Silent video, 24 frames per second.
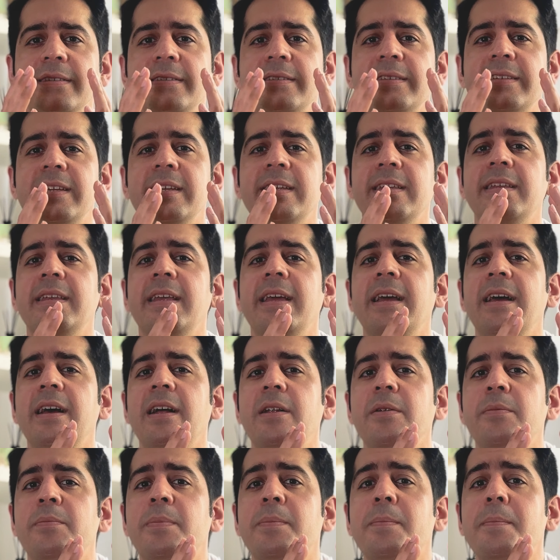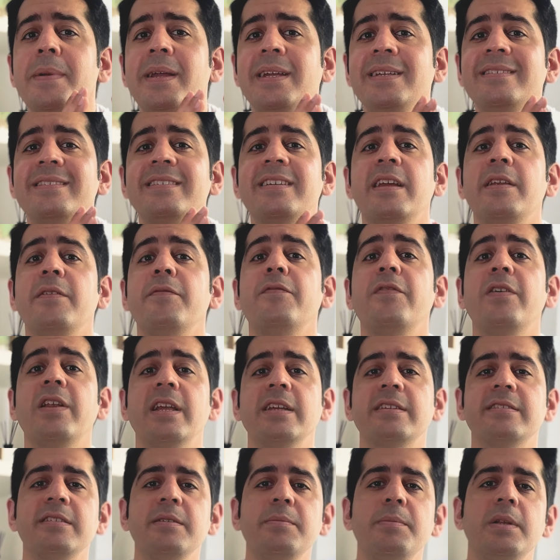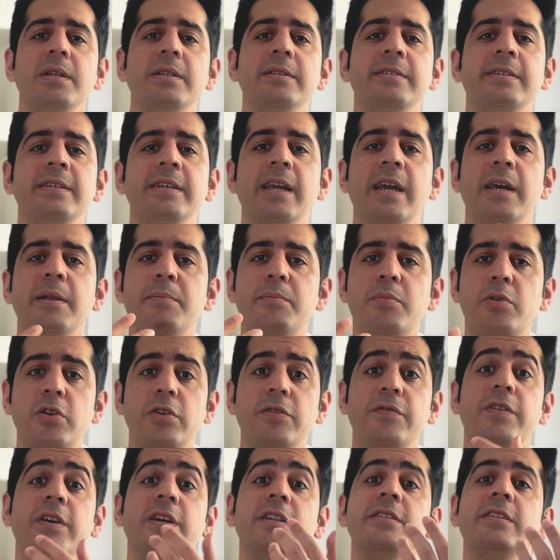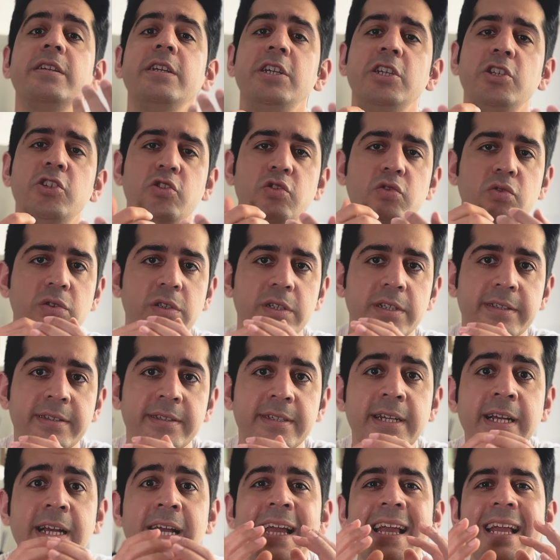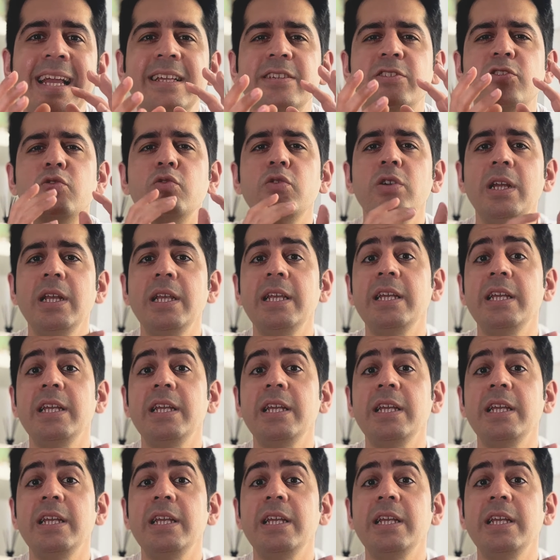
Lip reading: can help maintain flexibility and prevent injuries. It's really